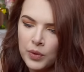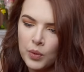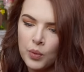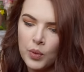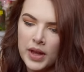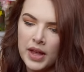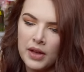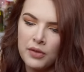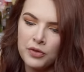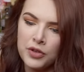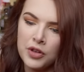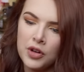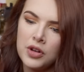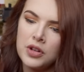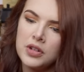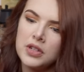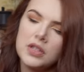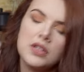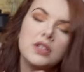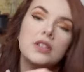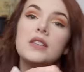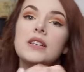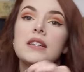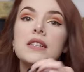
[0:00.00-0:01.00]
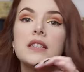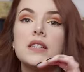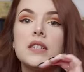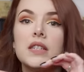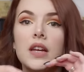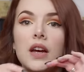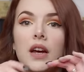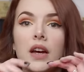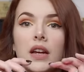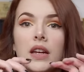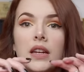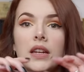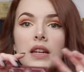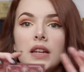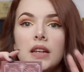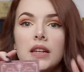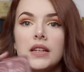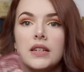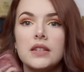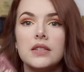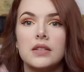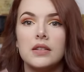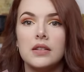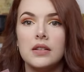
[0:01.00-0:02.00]
We have got this tiny
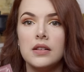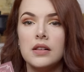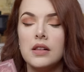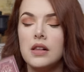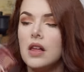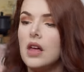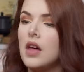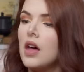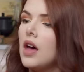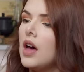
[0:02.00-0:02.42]
little